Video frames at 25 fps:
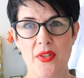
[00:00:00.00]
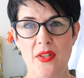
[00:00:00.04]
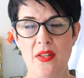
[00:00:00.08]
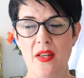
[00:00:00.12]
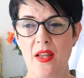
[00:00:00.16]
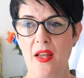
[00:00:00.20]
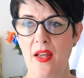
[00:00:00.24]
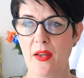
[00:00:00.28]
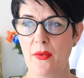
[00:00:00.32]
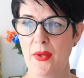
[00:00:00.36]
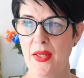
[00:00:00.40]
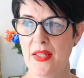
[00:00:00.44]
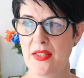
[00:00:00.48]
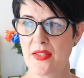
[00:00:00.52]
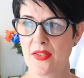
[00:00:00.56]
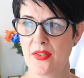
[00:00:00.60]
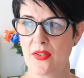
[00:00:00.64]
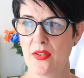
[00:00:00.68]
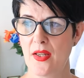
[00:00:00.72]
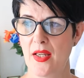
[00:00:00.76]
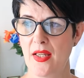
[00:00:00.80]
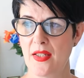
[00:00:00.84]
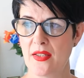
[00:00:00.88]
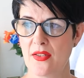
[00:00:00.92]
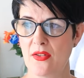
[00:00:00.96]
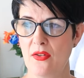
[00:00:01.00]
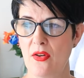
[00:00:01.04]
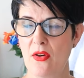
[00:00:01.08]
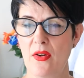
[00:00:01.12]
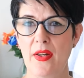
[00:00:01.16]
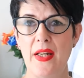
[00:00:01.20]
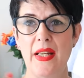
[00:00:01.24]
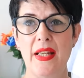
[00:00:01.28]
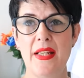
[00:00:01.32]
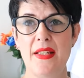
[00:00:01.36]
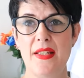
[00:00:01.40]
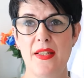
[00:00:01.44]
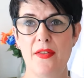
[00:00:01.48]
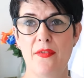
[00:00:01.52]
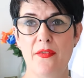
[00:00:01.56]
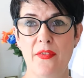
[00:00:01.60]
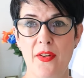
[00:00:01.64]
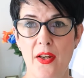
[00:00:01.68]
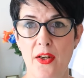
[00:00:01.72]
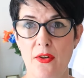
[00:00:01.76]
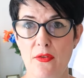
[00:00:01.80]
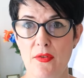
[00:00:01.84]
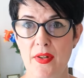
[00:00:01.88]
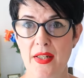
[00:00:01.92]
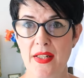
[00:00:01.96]
You know, it's not an easy
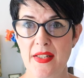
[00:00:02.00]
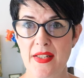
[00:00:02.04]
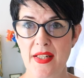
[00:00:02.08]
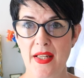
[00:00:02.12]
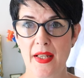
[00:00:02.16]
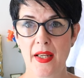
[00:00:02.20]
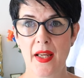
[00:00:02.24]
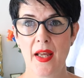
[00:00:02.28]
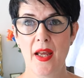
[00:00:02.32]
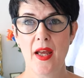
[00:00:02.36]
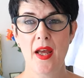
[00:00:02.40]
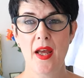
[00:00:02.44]
flow reading,